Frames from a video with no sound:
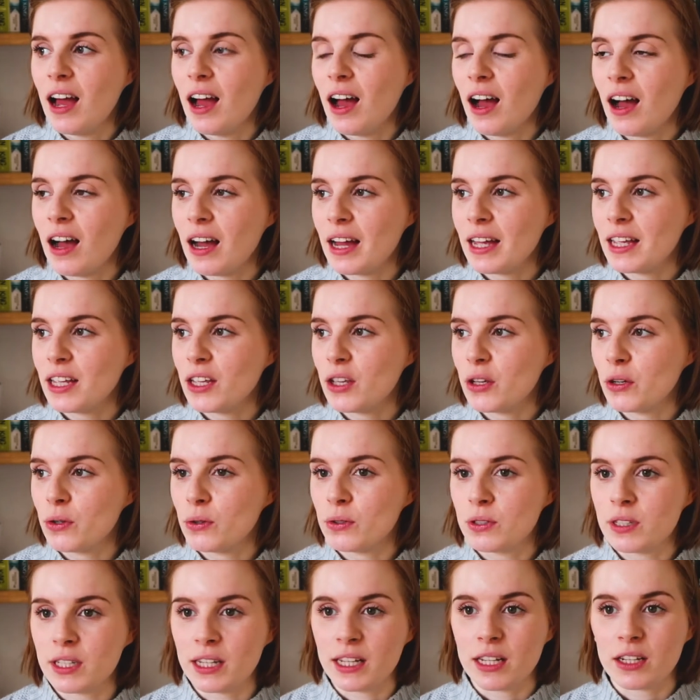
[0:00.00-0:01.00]
I
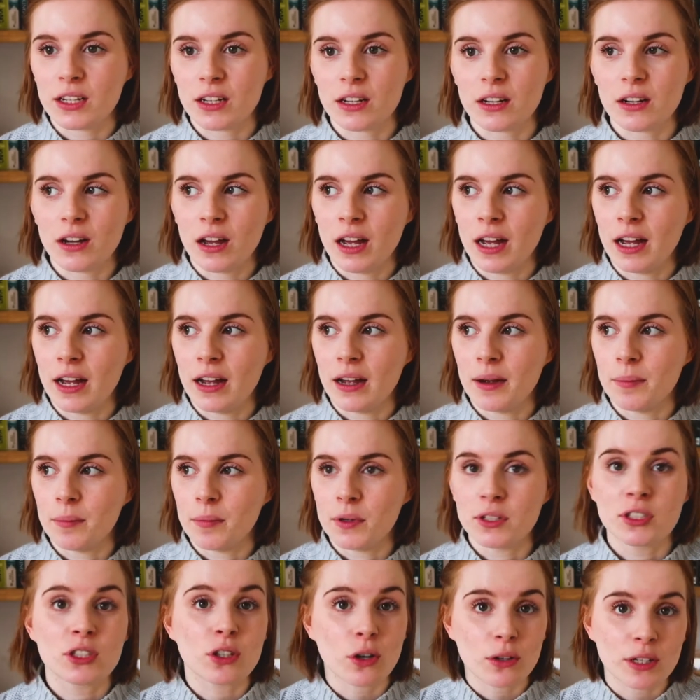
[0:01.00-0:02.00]
use the
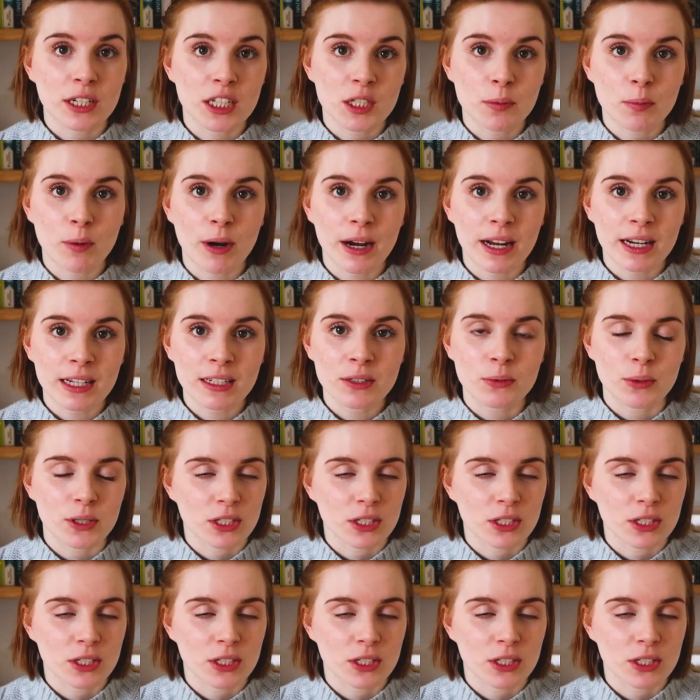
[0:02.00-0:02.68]
Astonish brand,